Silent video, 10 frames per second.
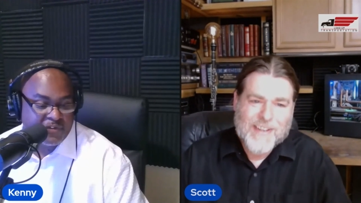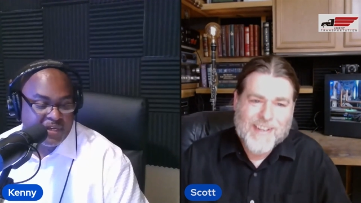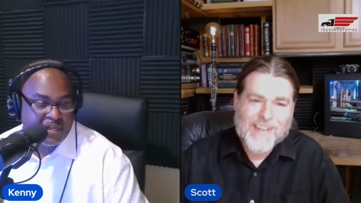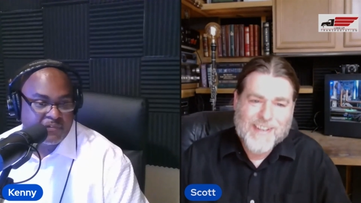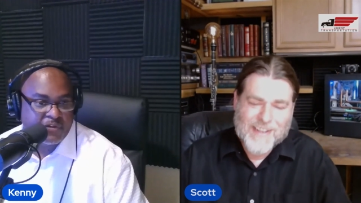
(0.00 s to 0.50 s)

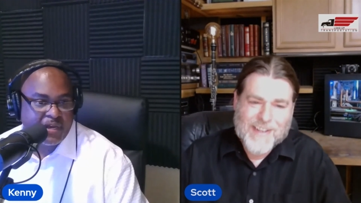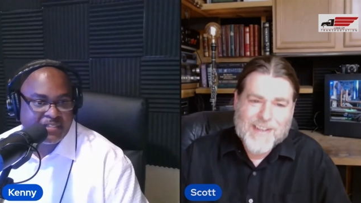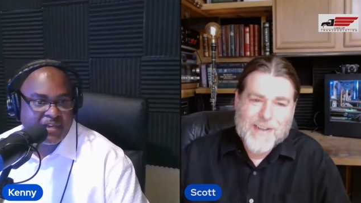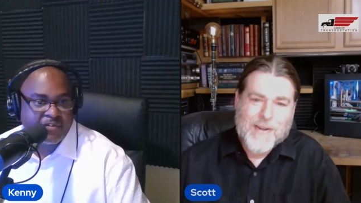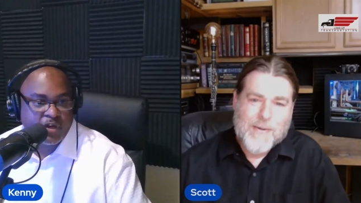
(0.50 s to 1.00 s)
Speaker 1: forget if you
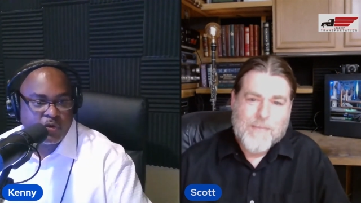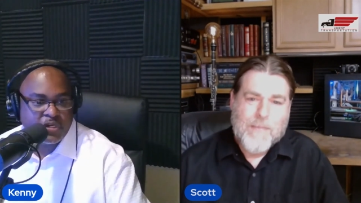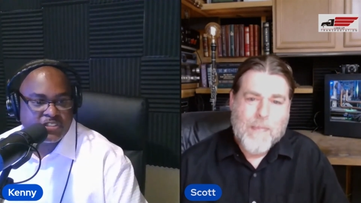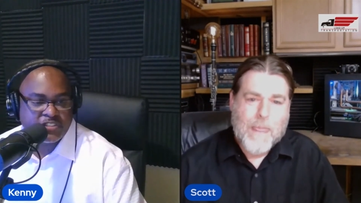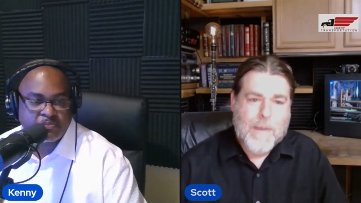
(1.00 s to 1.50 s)
guys have any
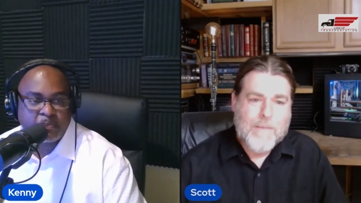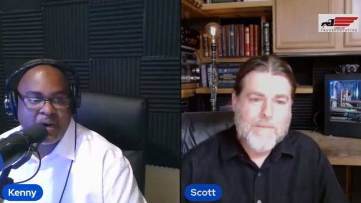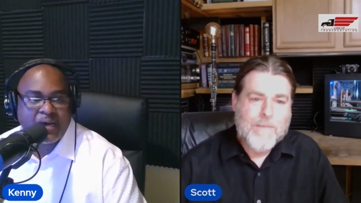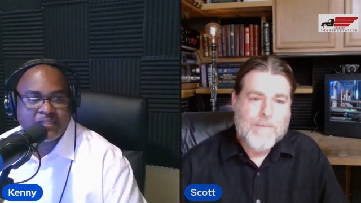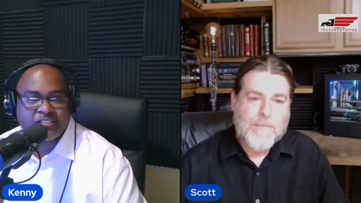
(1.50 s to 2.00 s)
questions,
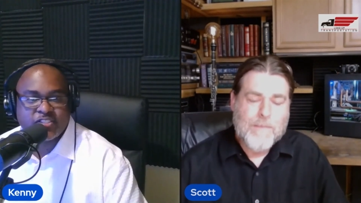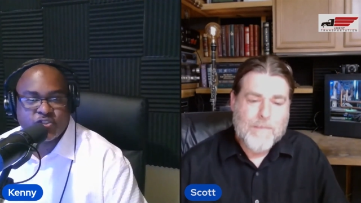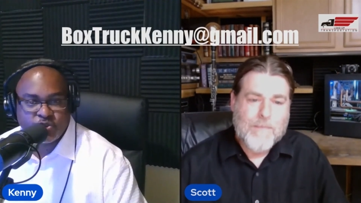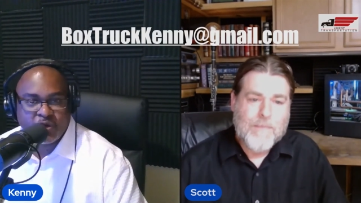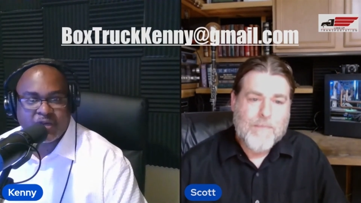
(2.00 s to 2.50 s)
box
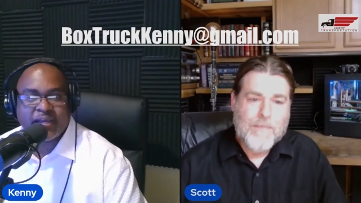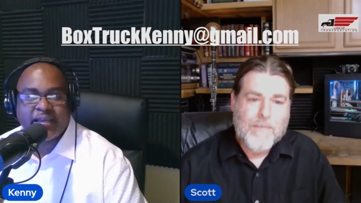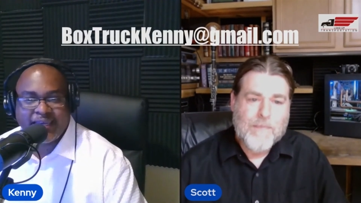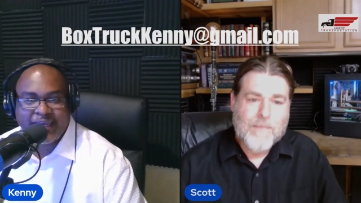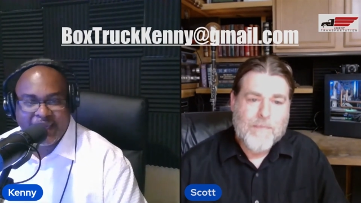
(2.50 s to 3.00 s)
truck
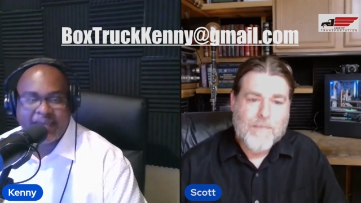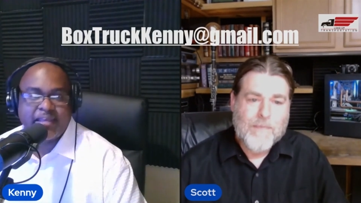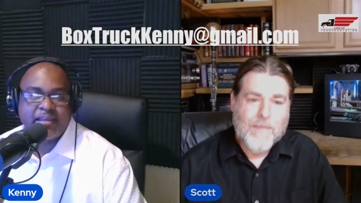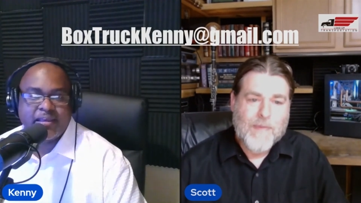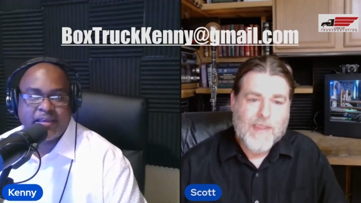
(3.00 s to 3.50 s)

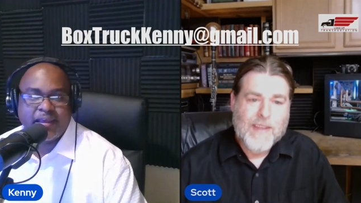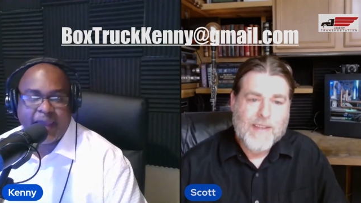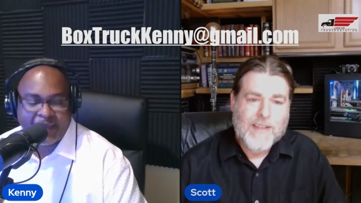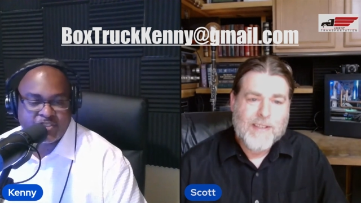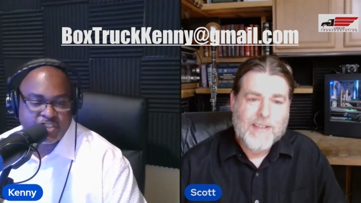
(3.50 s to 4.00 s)
Kenny
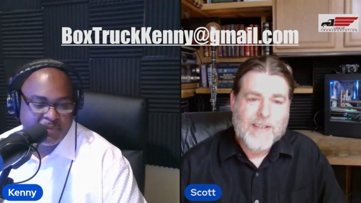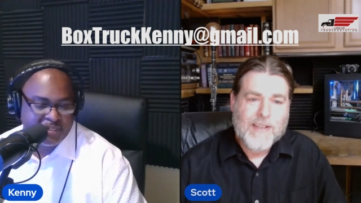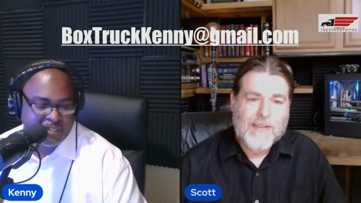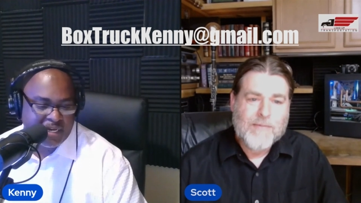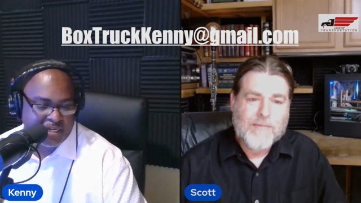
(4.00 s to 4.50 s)
at
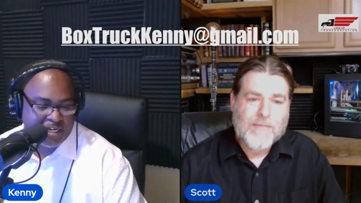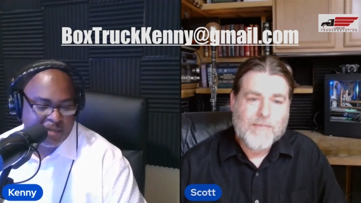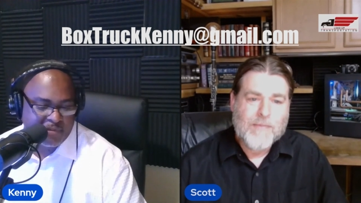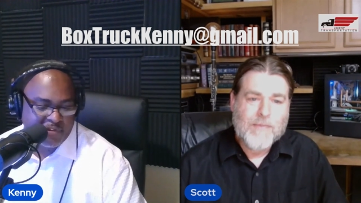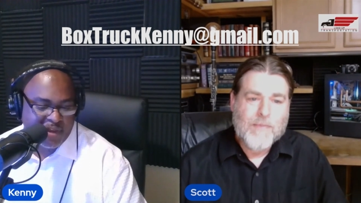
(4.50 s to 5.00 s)

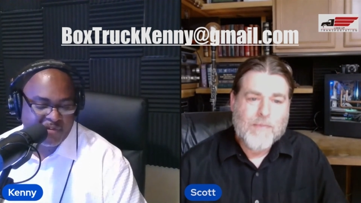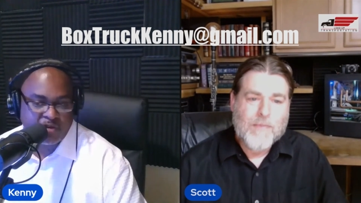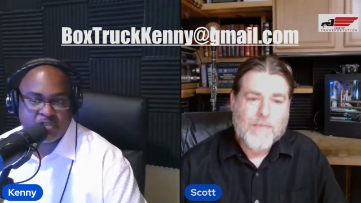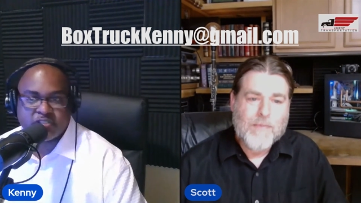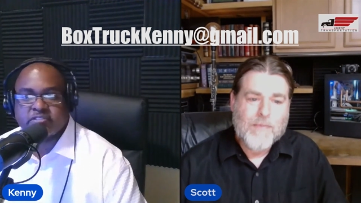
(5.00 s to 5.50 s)
gmail.com if you have any
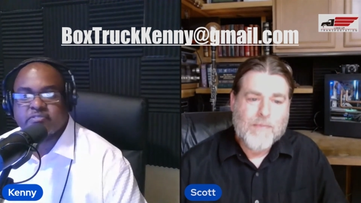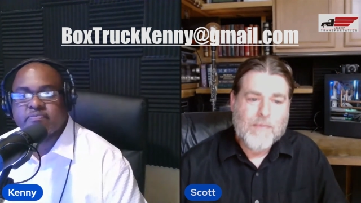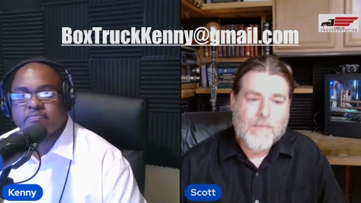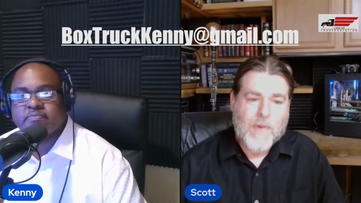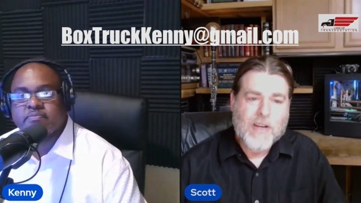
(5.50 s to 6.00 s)
questions.
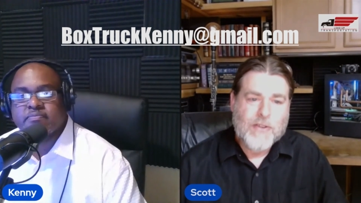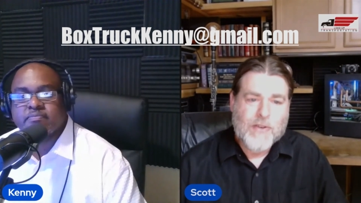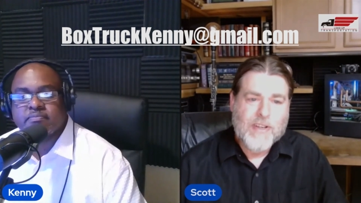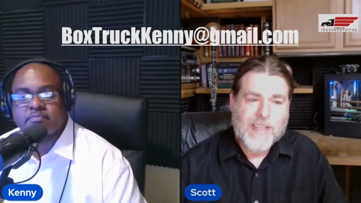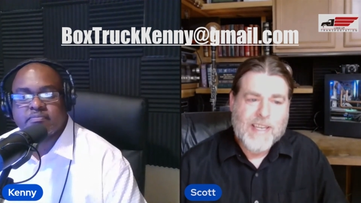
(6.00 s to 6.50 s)
Speaker 2: Box
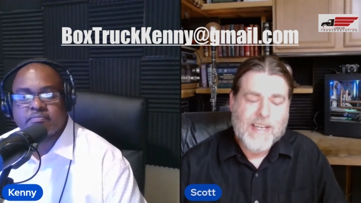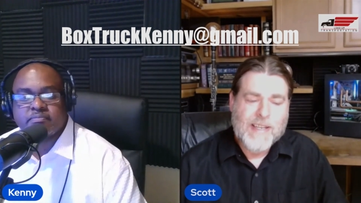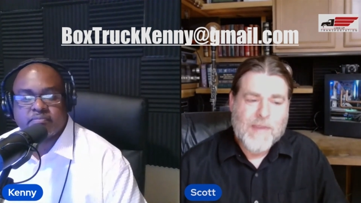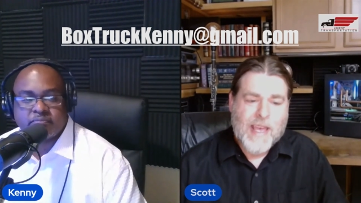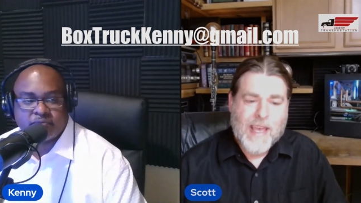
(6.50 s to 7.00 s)
truck
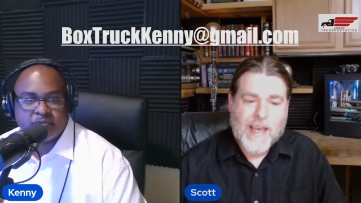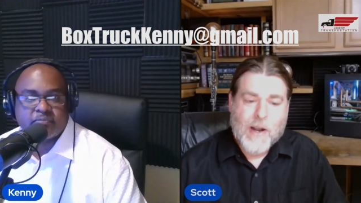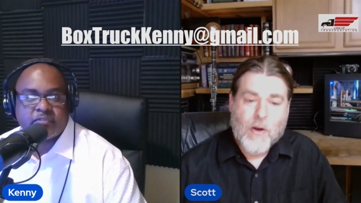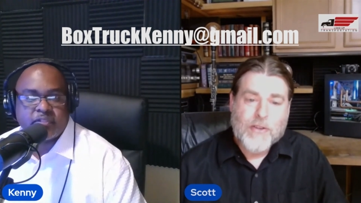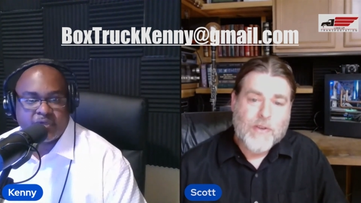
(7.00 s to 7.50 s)
Kenny.
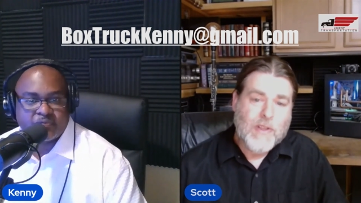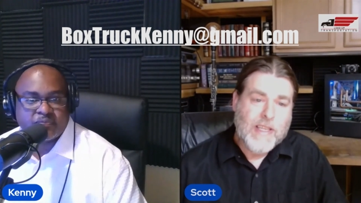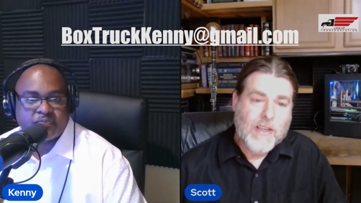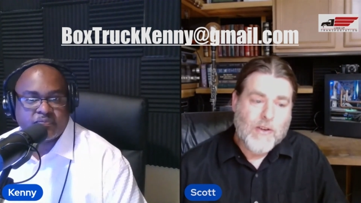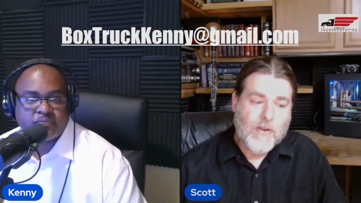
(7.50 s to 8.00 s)
And also
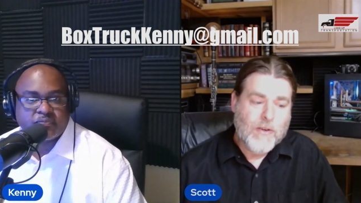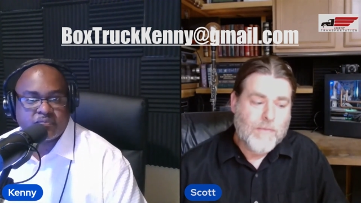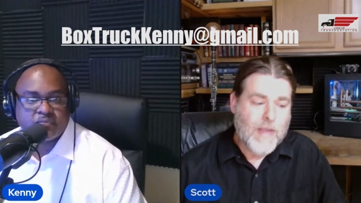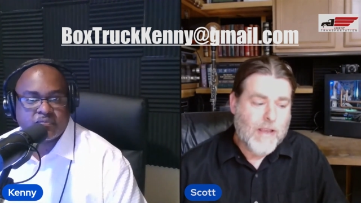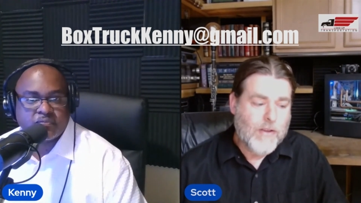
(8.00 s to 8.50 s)
link
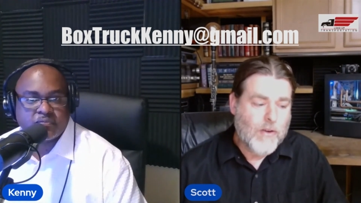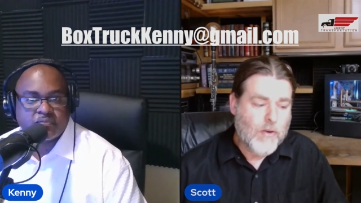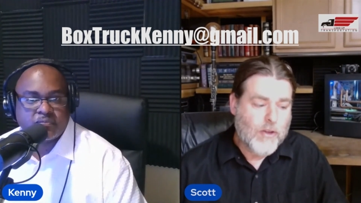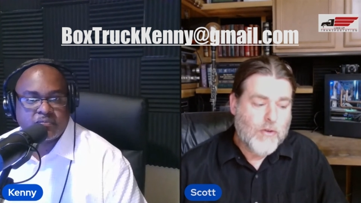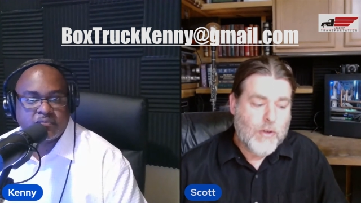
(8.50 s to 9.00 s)
your
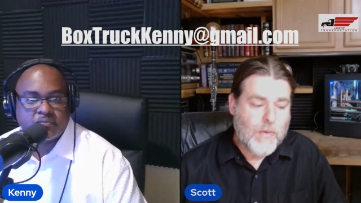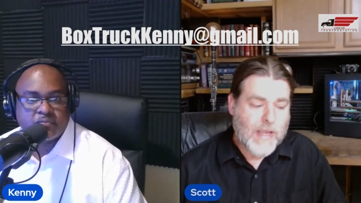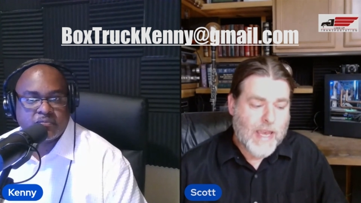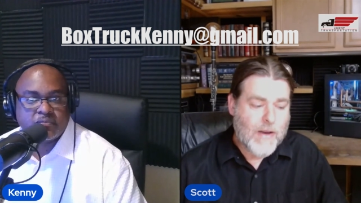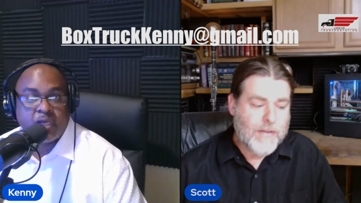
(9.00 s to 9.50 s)
your YouTube
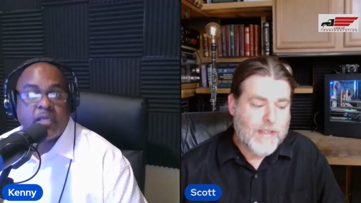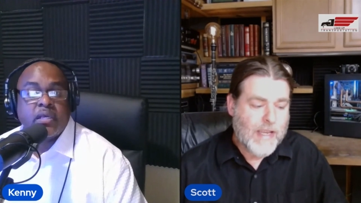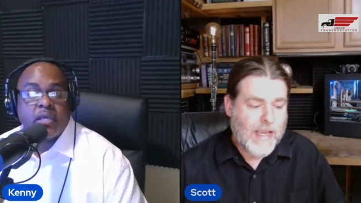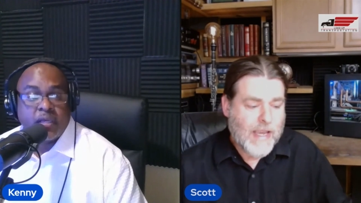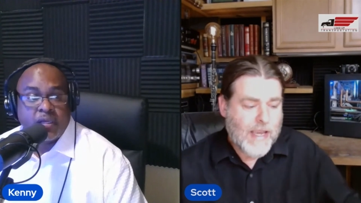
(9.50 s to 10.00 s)
account
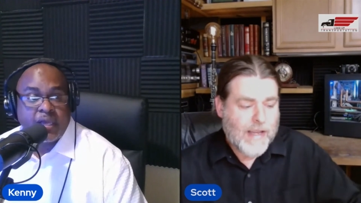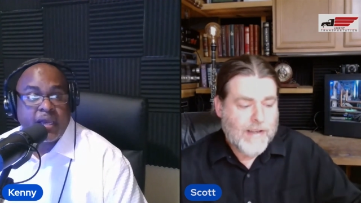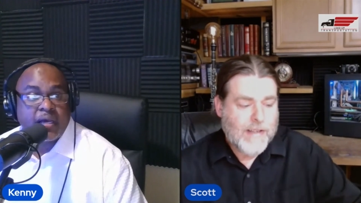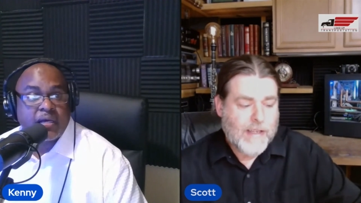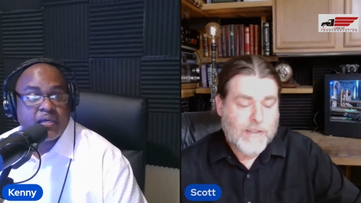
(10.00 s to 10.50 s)
and
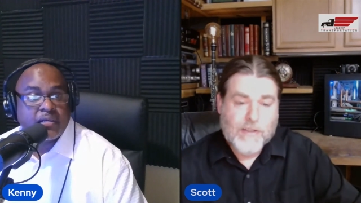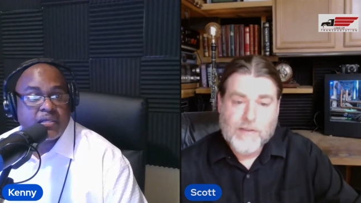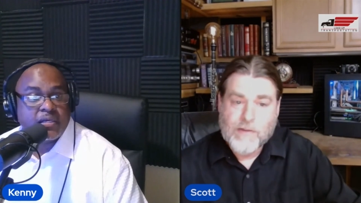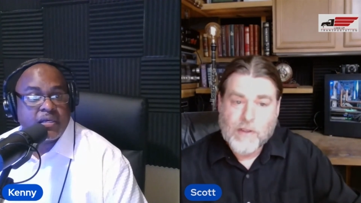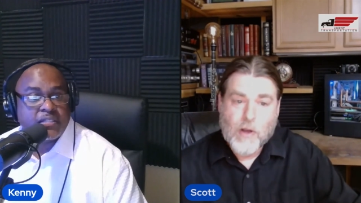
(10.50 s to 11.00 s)
yeah.
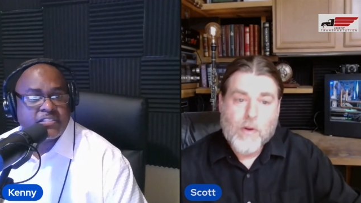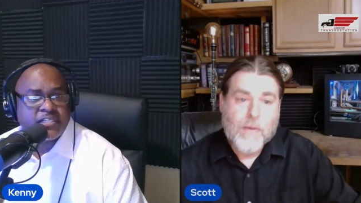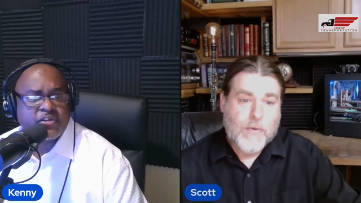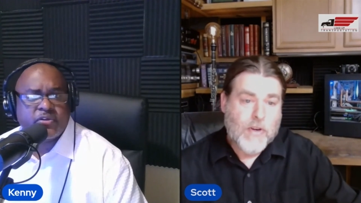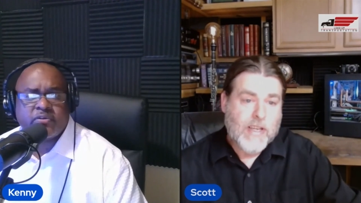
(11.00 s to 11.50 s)
Load it's
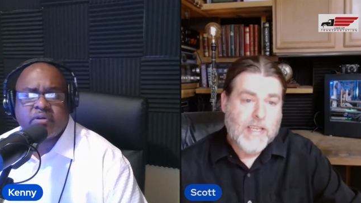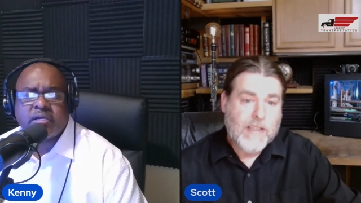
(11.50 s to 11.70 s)
up under,